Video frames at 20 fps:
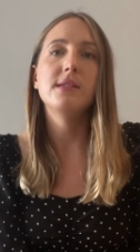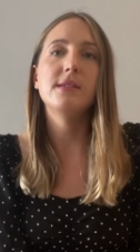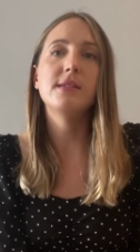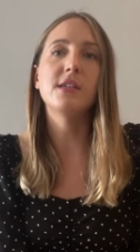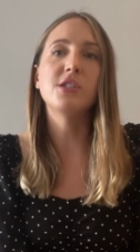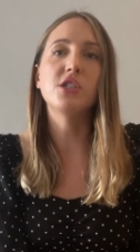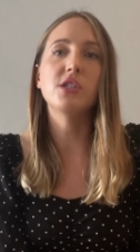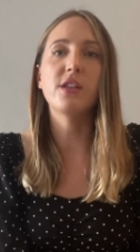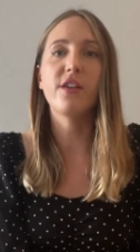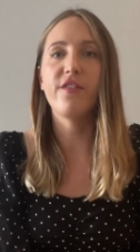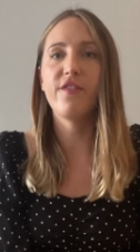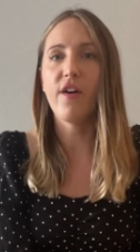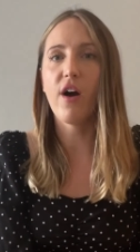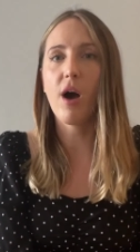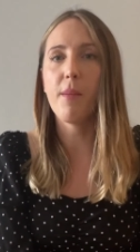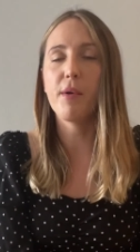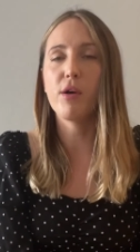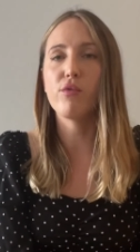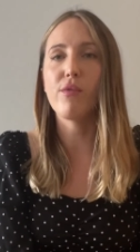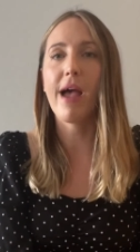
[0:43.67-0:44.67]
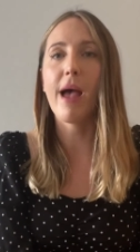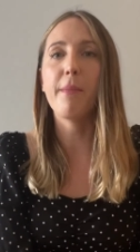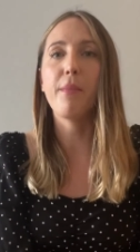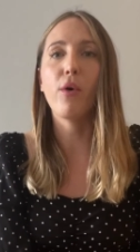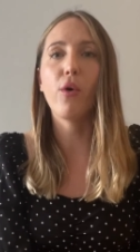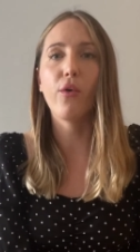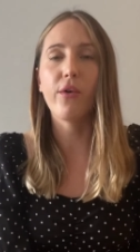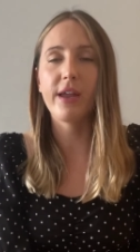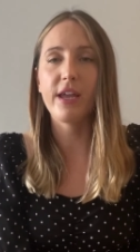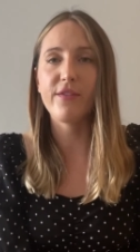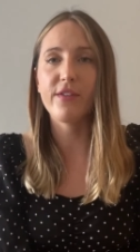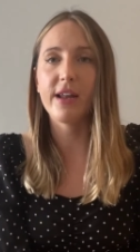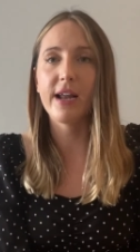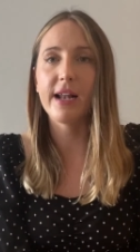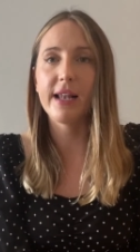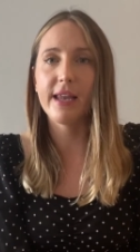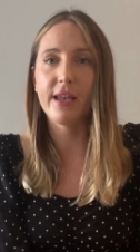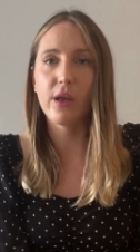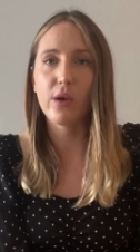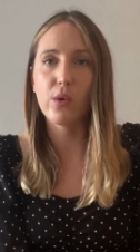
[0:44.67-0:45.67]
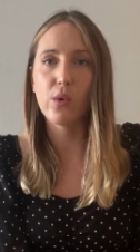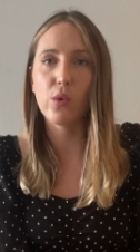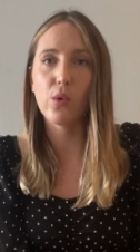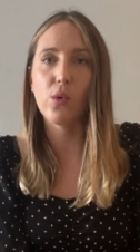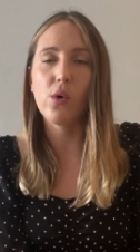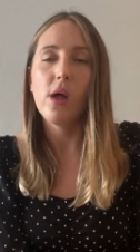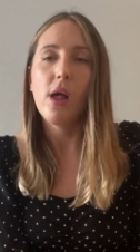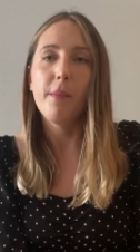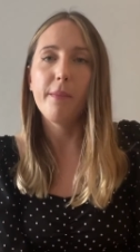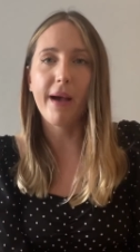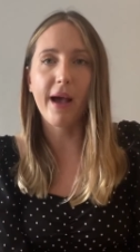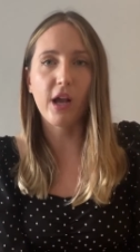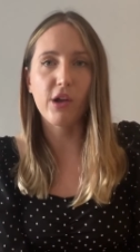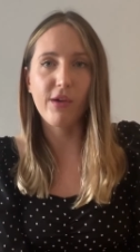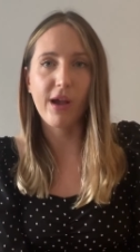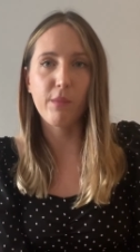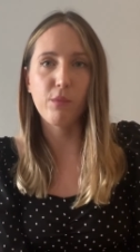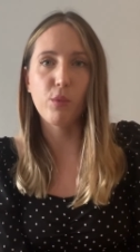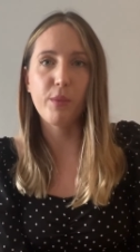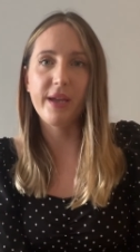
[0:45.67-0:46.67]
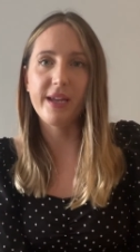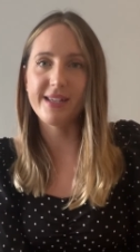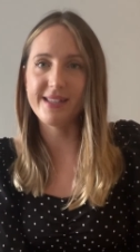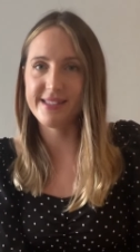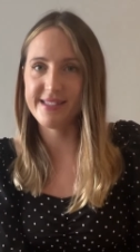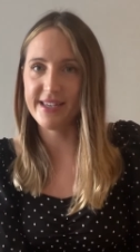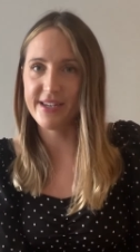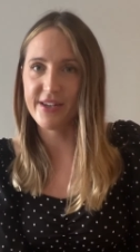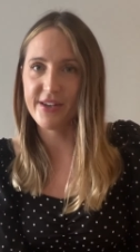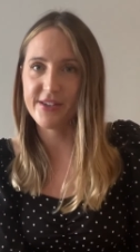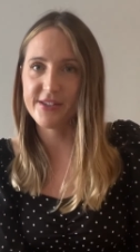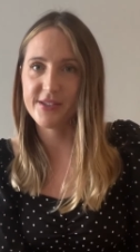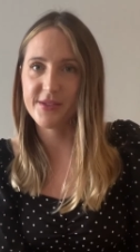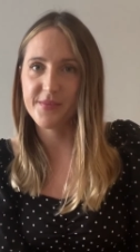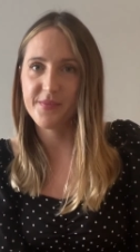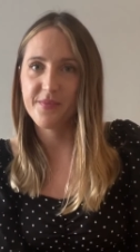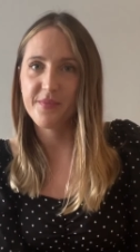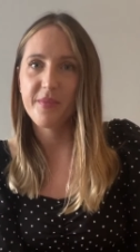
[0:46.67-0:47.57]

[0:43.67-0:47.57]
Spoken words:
such as a pharma rep or even a clinical background will be considered.